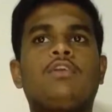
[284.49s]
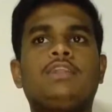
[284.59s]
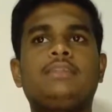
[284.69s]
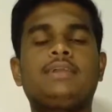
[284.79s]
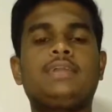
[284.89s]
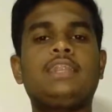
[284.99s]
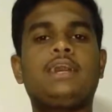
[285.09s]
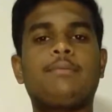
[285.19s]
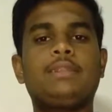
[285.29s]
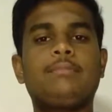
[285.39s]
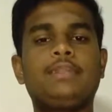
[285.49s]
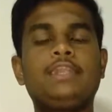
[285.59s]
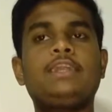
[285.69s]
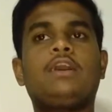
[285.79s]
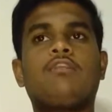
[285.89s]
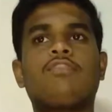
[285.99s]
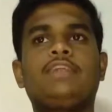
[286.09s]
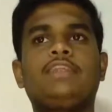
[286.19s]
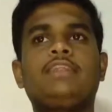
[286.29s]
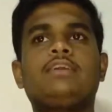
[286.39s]
42nd Amendment of the
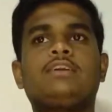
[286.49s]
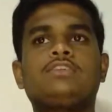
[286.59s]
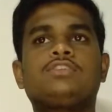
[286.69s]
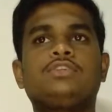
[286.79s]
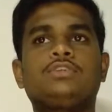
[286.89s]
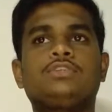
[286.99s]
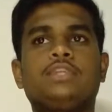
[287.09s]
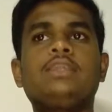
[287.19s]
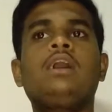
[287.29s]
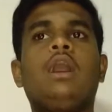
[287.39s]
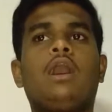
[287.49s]
Indian Constitution